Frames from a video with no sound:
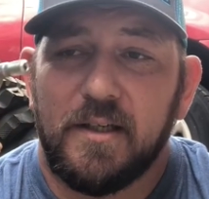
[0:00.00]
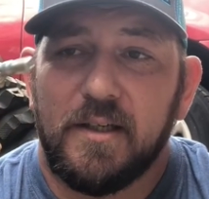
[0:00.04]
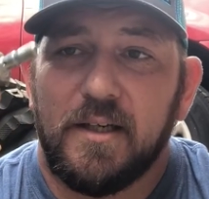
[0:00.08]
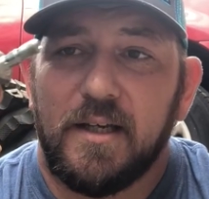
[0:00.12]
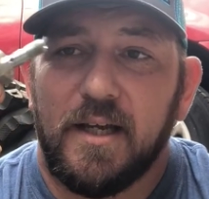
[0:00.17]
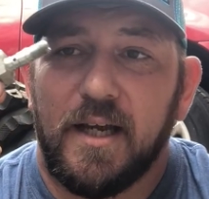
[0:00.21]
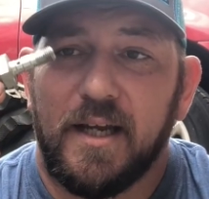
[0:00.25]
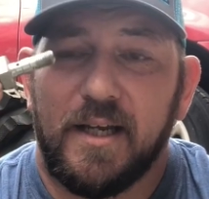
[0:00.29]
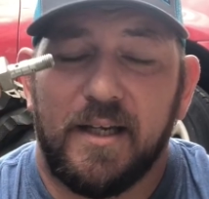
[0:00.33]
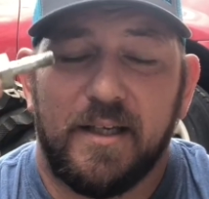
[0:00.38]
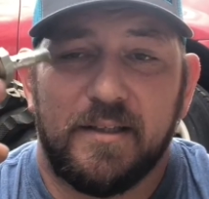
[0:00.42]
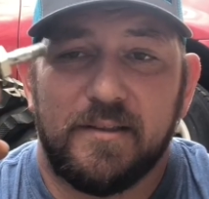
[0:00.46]

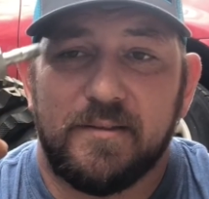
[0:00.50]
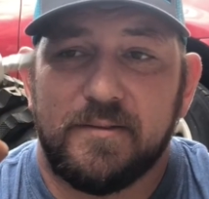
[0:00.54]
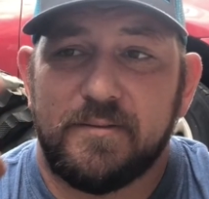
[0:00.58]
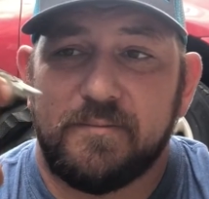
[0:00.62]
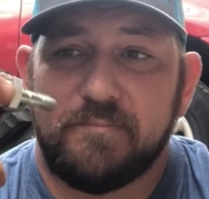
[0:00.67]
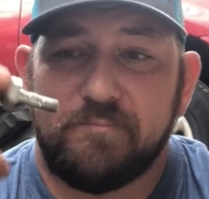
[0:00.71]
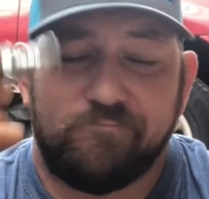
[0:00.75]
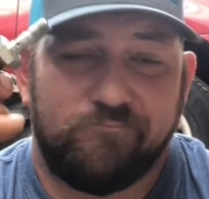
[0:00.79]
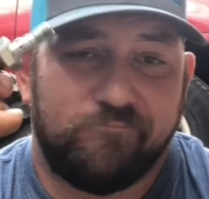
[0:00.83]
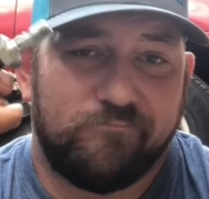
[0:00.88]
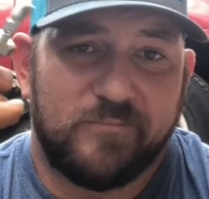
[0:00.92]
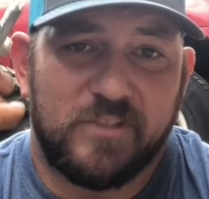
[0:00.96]
and
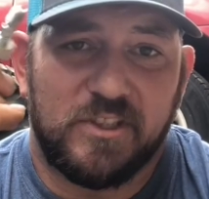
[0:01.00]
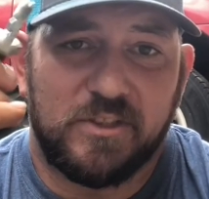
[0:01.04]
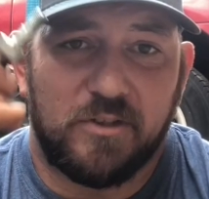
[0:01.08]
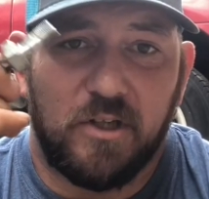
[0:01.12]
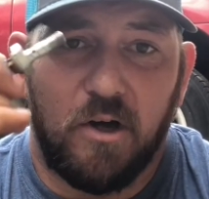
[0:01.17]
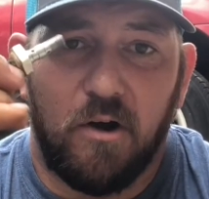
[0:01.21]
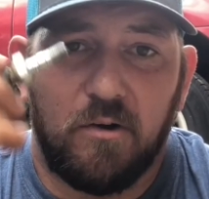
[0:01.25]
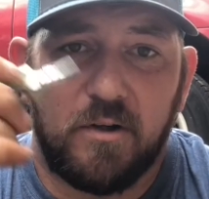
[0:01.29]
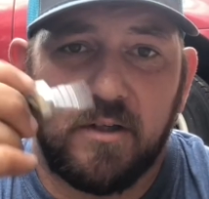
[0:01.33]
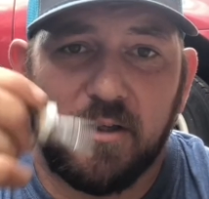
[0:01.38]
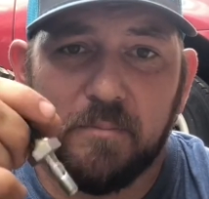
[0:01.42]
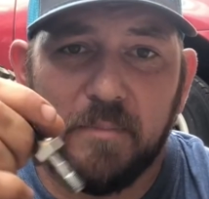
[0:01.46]
just
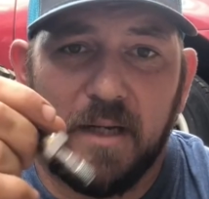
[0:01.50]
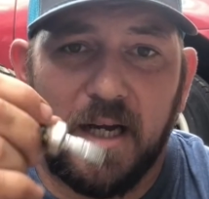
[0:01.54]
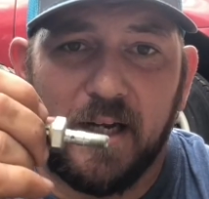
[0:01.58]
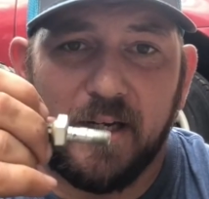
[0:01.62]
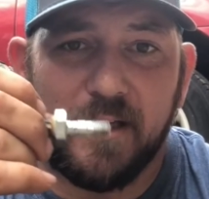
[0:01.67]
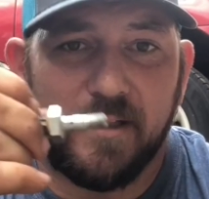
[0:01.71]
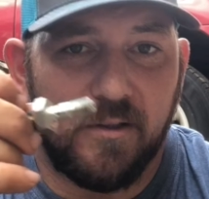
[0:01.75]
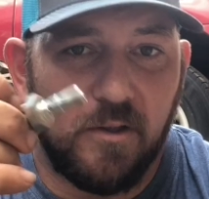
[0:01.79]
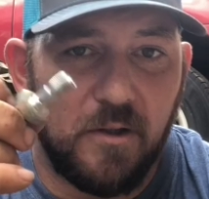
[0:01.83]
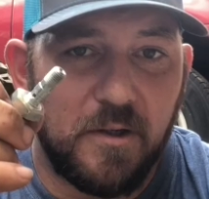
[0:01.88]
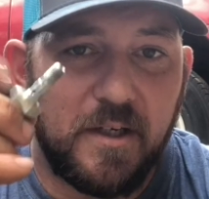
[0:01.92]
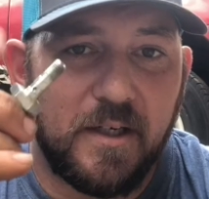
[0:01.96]
talking about it
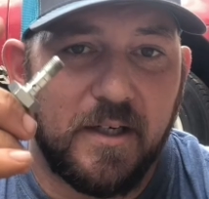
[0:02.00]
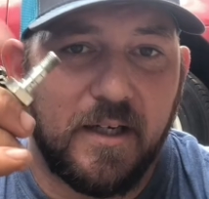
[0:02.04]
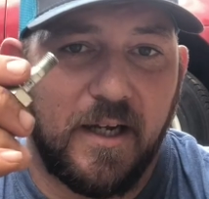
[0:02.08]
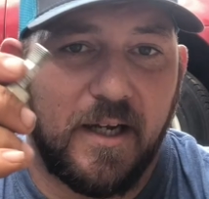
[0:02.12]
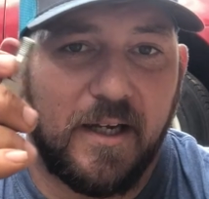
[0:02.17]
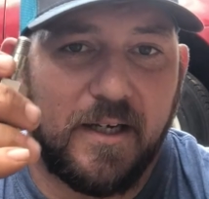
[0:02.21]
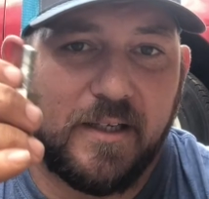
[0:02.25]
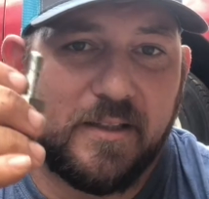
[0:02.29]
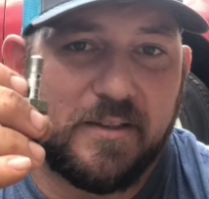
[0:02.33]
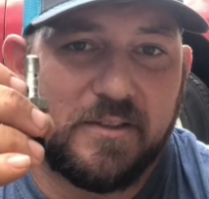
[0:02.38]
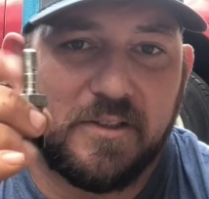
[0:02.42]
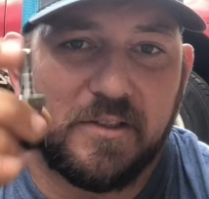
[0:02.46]
and looking at
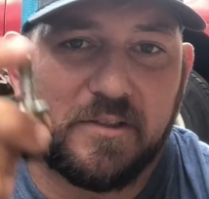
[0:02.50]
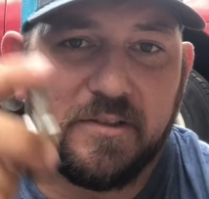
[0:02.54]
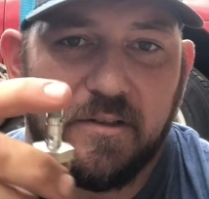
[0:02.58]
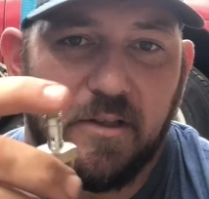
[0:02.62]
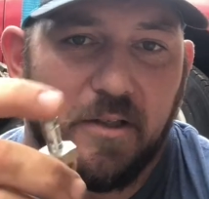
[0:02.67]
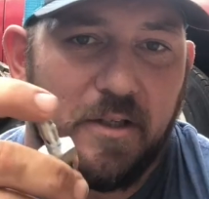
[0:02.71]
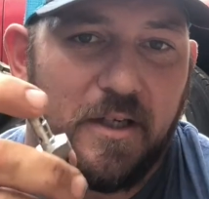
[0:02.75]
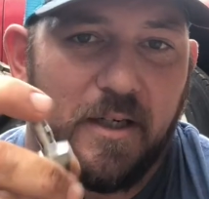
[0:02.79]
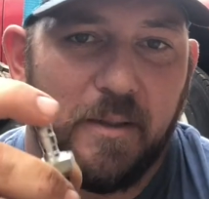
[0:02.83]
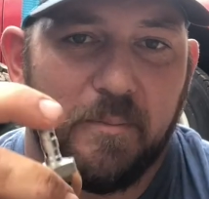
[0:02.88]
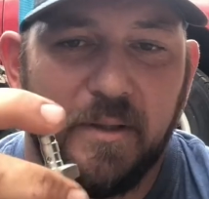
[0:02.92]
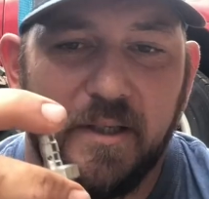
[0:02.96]
it and just
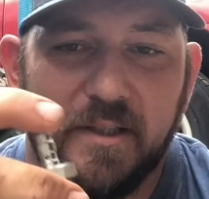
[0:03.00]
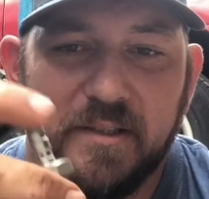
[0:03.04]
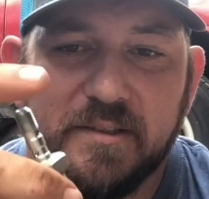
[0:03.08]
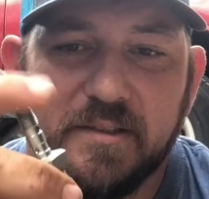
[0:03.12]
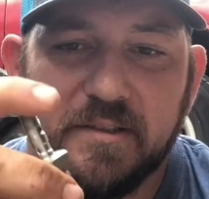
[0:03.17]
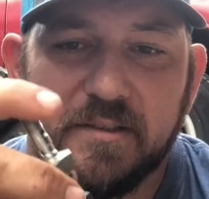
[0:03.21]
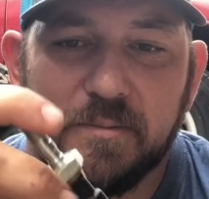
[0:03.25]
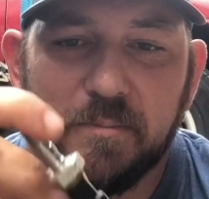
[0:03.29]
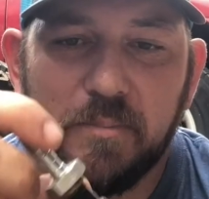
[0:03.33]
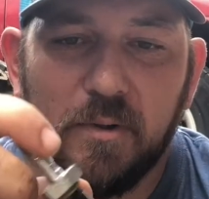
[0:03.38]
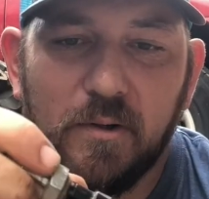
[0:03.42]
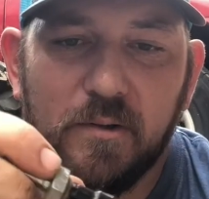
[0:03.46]
looking at pieces
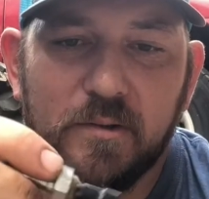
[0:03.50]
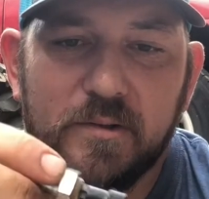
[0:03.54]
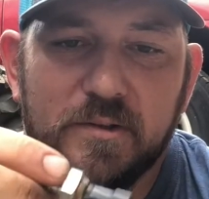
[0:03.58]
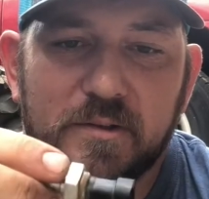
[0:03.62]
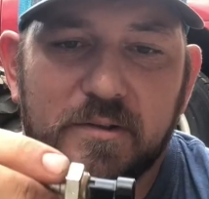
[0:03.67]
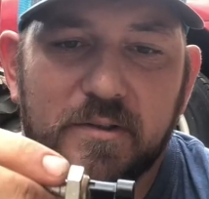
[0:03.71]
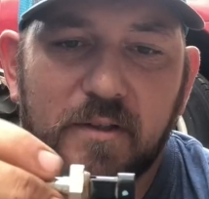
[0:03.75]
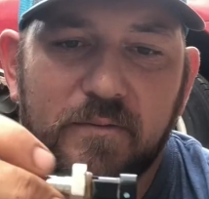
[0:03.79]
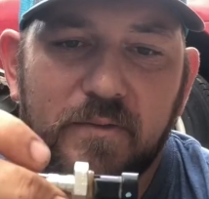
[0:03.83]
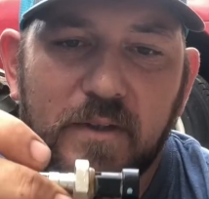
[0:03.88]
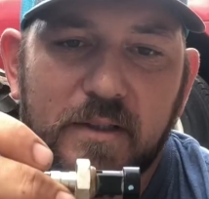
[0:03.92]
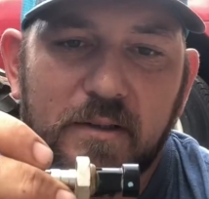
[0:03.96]
and parts and
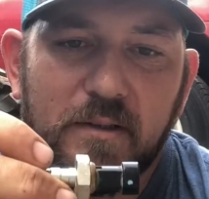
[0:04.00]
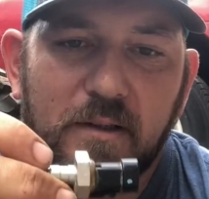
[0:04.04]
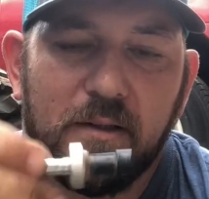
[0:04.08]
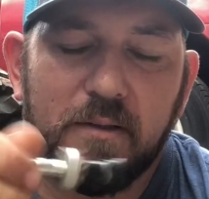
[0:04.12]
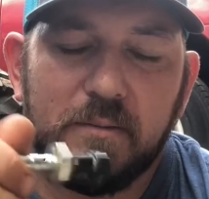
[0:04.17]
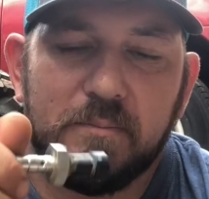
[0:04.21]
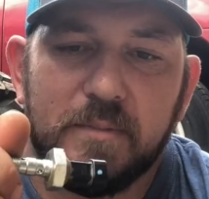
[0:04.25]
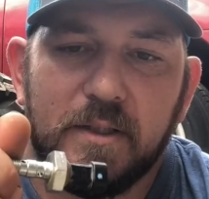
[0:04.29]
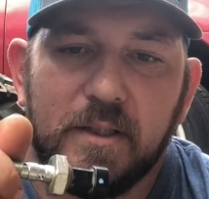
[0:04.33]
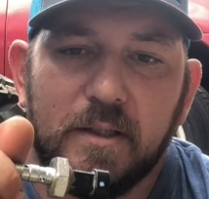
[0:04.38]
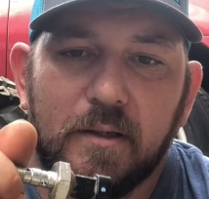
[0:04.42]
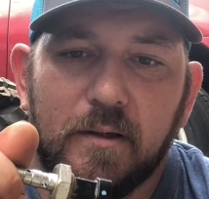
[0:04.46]
stuff like that.
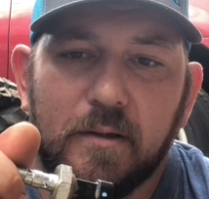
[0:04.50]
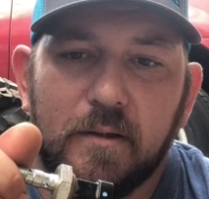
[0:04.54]
But